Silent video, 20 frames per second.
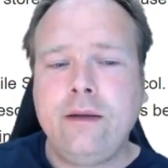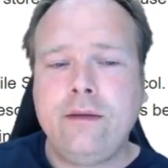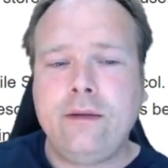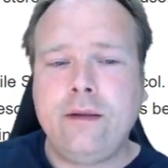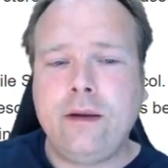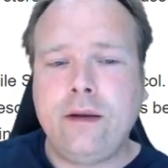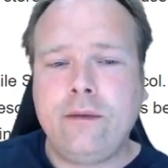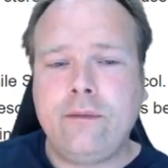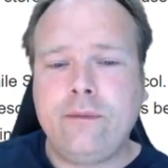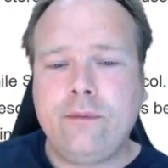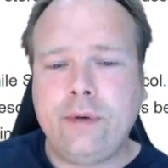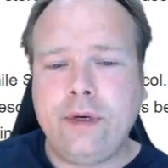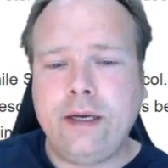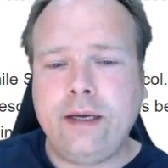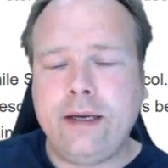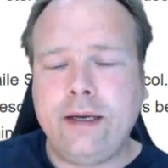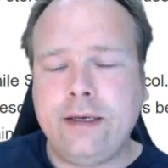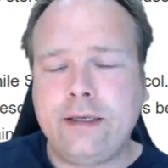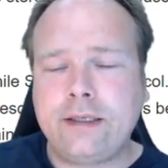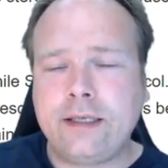the
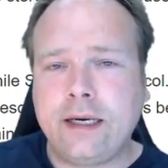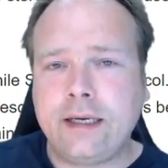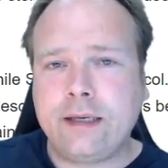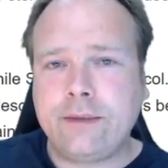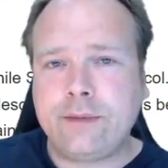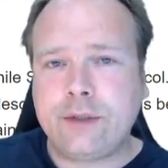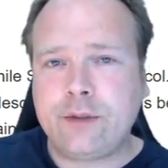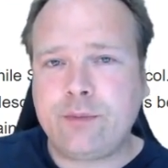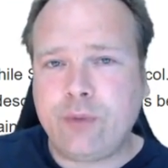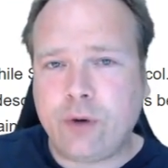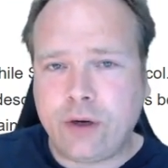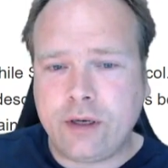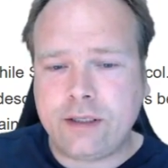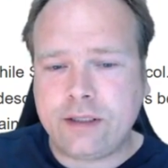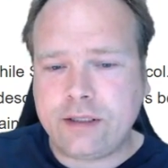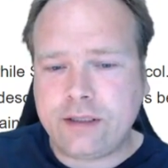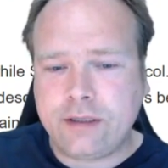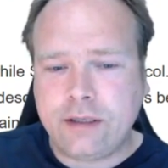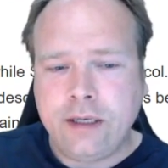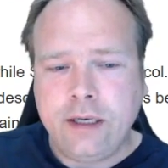inside the
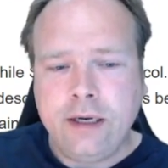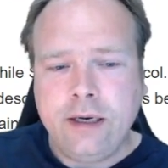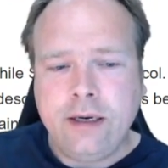response.